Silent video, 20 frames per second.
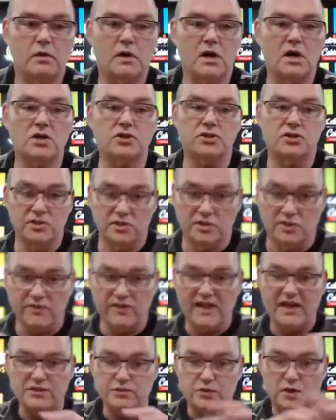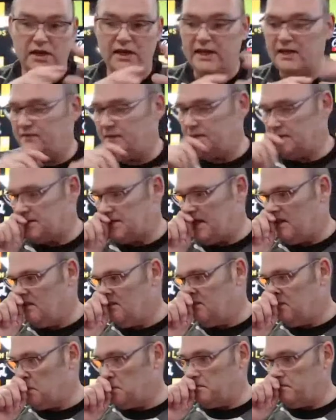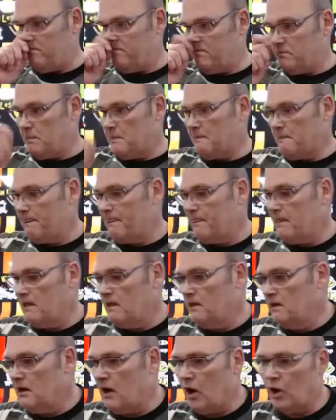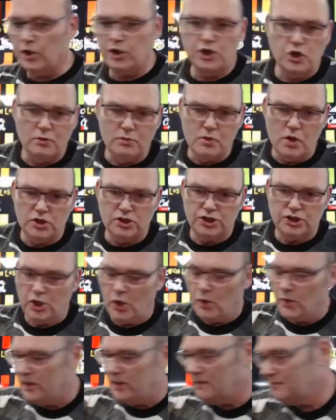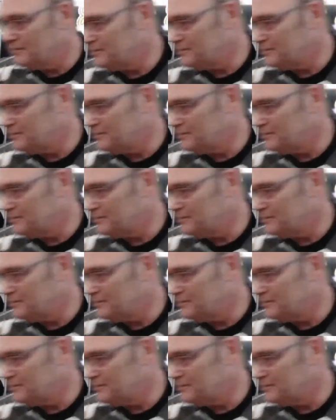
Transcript: water, you know, the actual leaf itself. Only 2 more to show you.